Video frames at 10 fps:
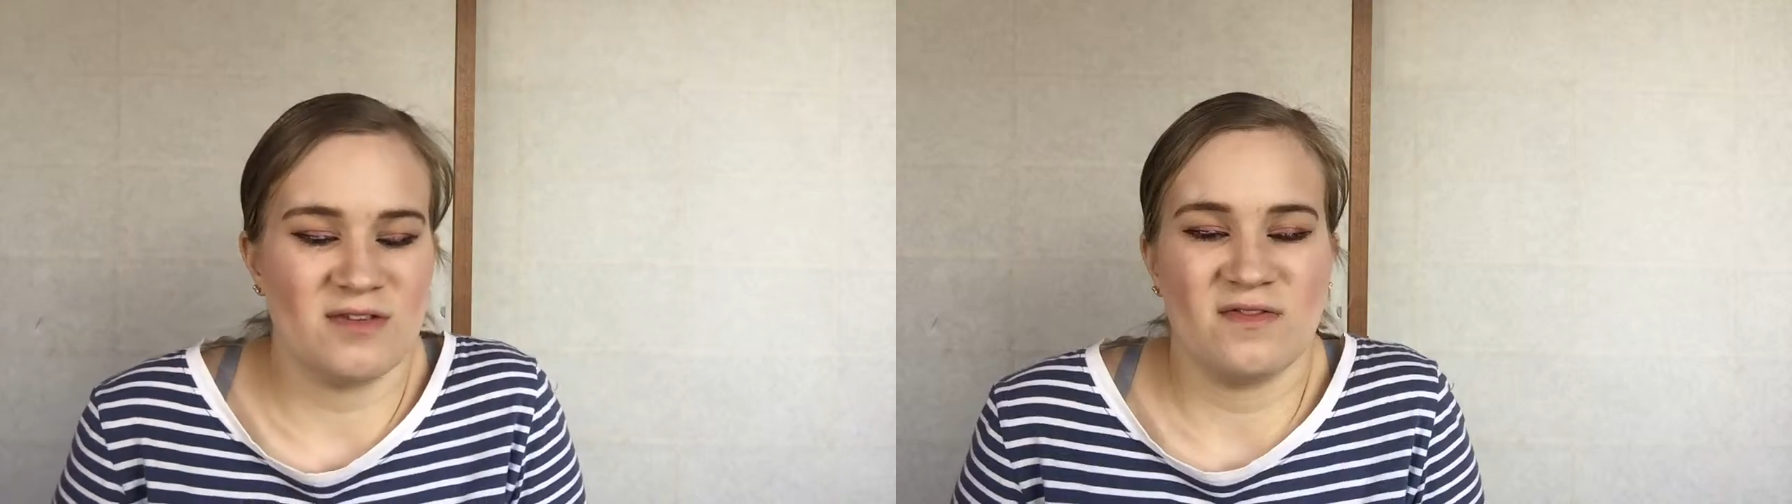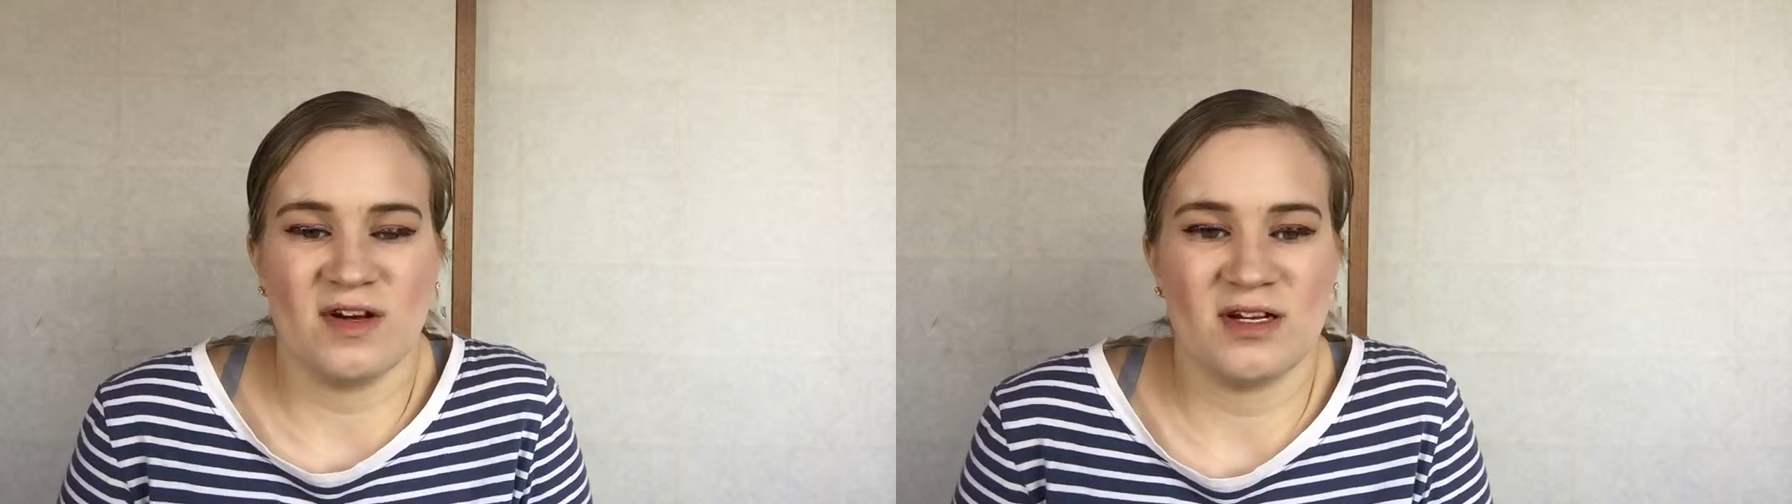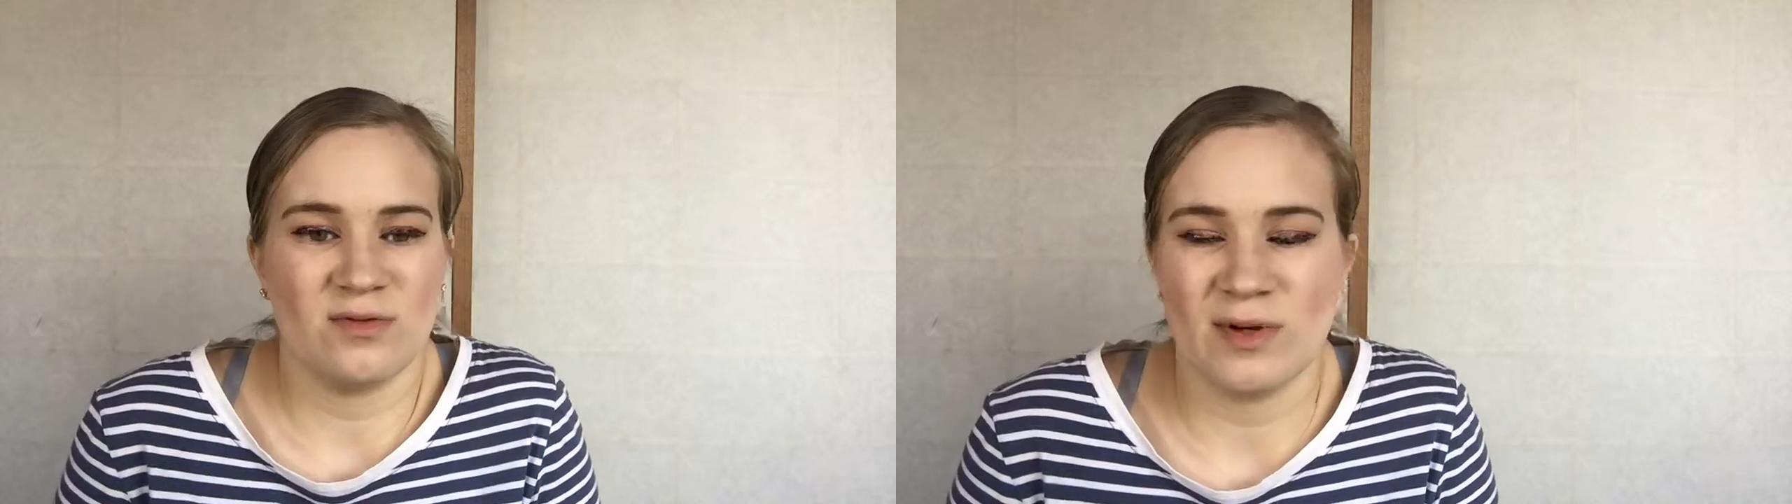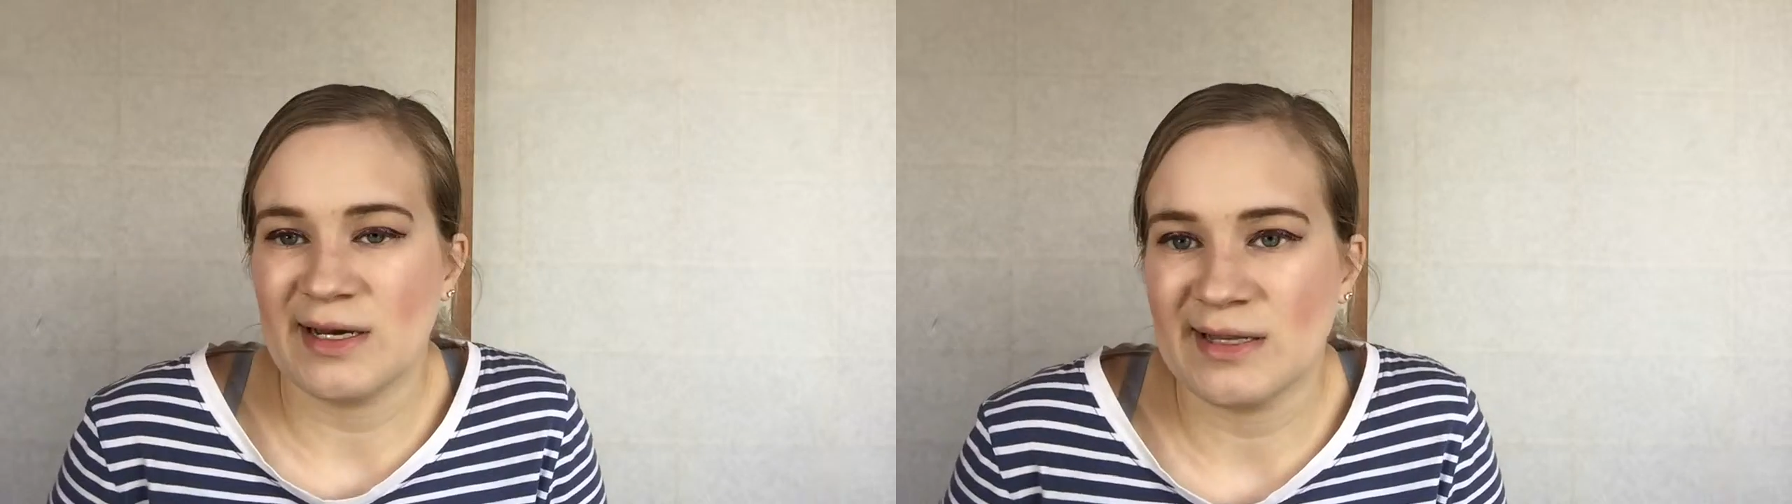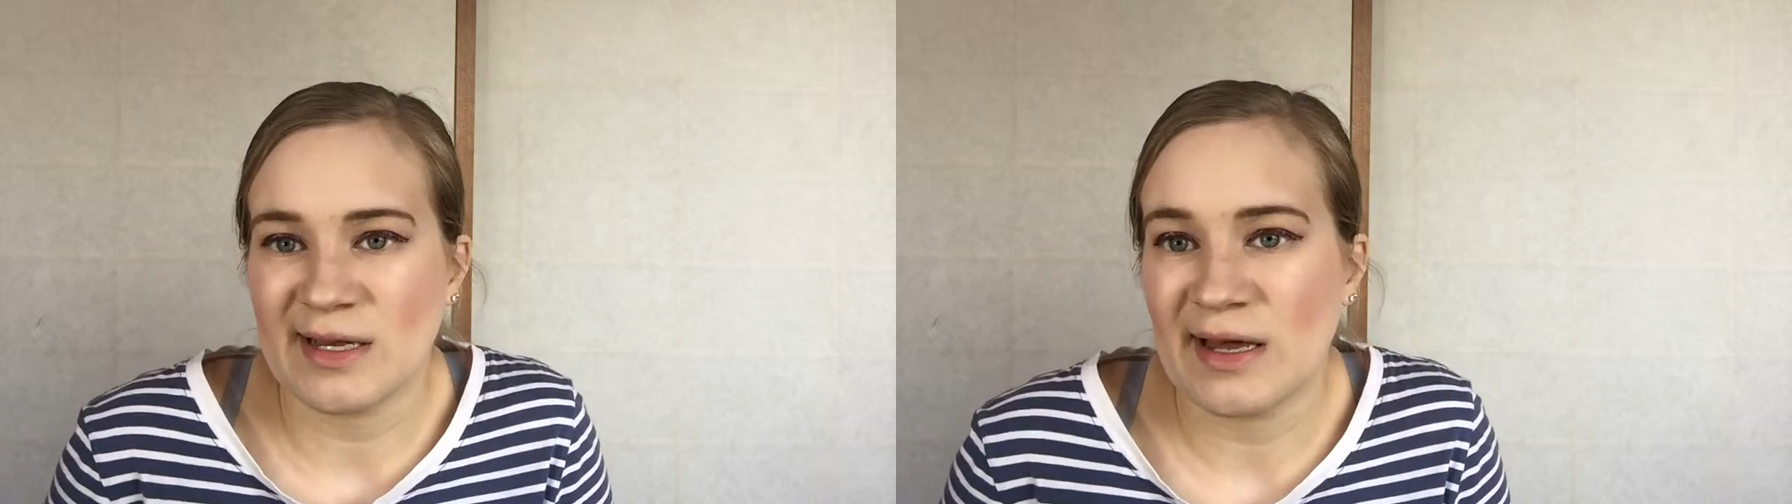and find a
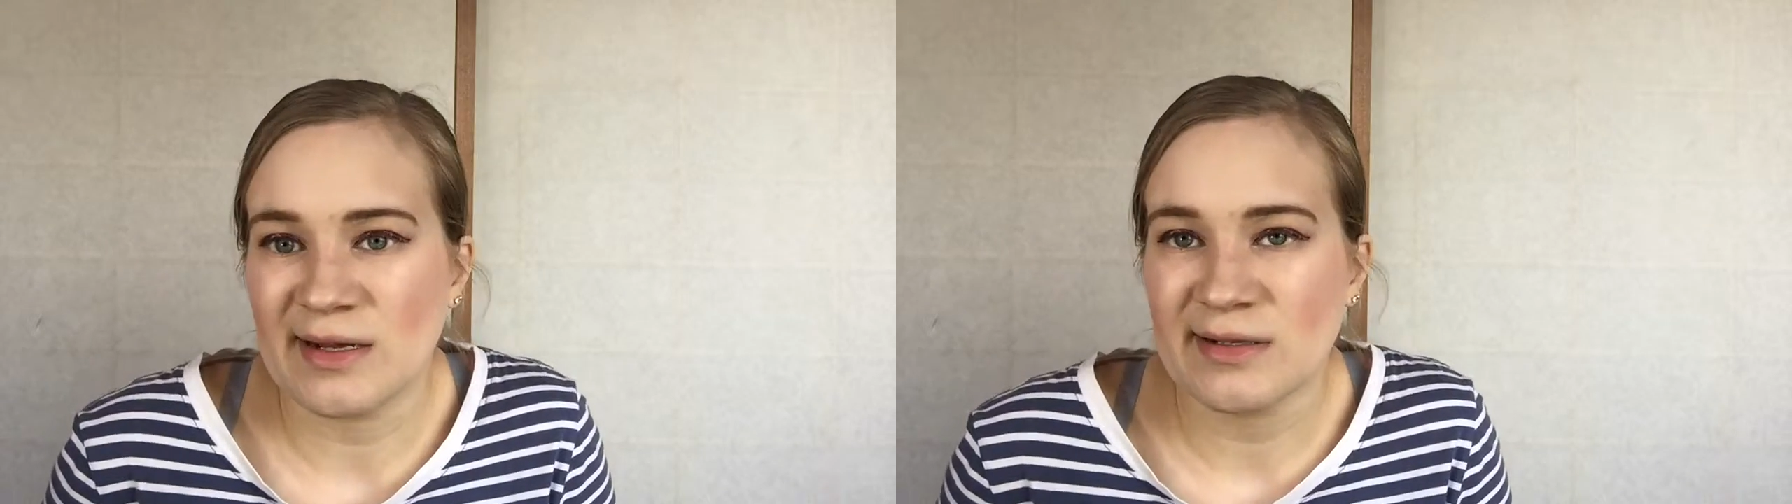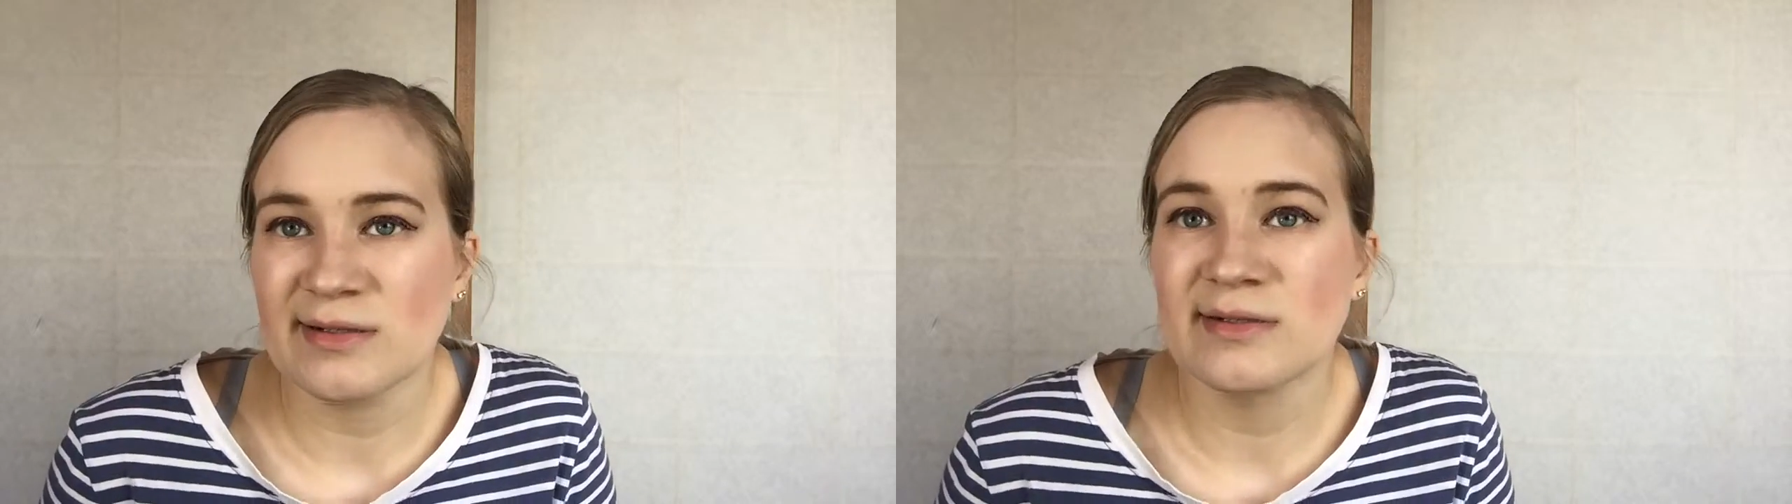way that